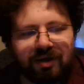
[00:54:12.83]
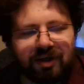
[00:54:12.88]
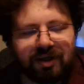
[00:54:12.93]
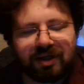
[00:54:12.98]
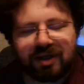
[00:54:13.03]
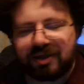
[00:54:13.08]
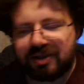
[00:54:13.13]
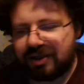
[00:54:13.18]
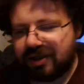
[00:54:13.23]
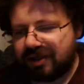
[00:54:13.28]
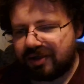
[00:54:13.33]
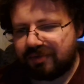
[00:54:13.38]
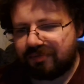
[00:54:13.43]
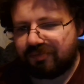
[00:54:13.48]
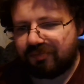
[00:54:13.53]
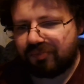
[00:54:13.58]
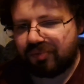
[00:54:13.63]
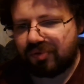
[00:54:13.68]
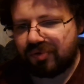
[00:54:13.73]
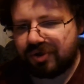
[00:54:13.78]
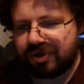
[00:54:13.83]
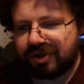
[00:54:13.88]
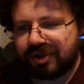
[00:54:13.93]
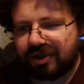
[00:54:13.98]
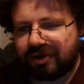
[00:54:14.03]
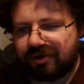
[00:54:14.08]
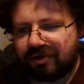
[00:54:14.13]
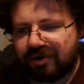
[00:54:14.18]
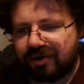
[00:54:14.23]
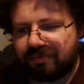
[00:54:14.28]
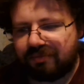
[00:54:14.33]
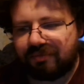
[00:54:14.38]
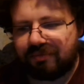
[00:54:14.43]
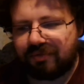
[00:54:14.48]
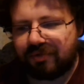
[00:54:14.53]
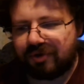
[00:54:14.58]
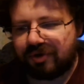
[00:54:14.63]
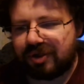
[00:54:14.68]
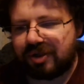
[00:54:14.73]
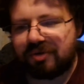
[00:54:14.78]
And that's not a push down on
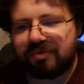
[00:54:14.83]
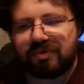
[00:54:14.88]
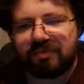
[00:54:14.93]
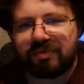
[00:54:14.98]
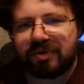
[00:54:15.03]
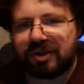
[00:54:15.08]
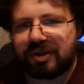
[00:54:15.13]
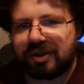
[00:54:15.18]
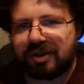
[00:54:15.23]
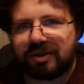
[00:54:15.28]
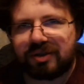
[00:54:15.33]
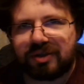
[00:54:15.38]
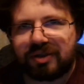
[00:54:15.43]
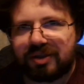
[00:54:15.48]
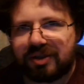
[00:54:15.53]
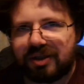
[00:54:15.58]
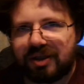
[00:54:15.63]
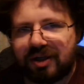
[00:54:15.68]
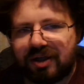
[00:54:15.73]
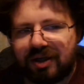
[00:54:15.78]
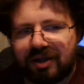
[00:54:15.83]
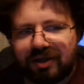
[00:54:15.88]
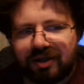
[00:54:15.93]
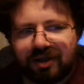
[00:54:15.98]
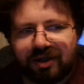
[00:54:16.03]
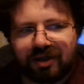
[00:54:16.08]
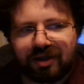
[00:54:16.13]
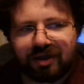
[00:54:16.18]
on human beings. It's not.